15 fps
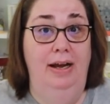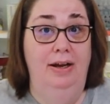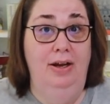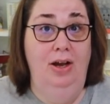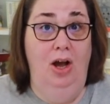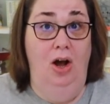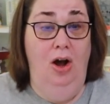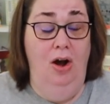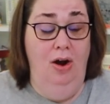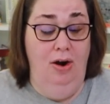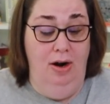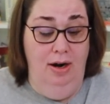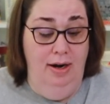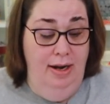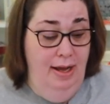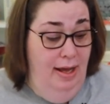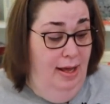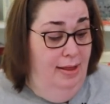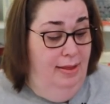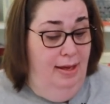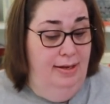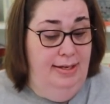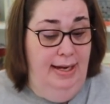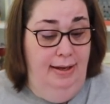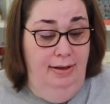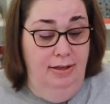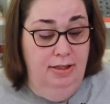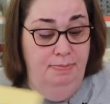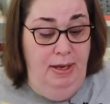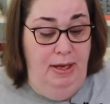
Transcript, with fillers: a card that tells